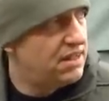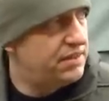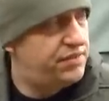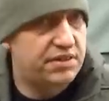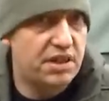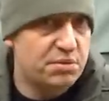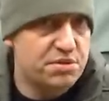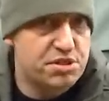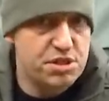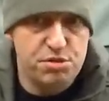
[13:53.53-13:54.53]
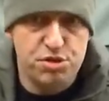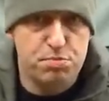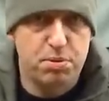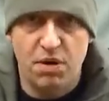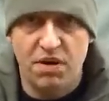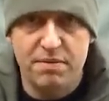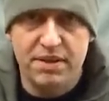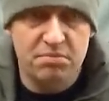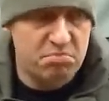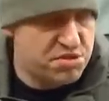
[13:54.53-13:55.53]
If you don't want to, just put I'm
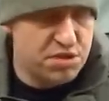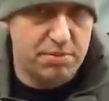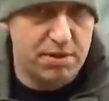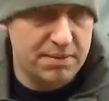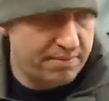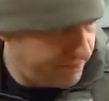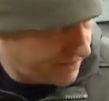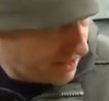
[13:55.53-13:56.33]
in, it's not a problem.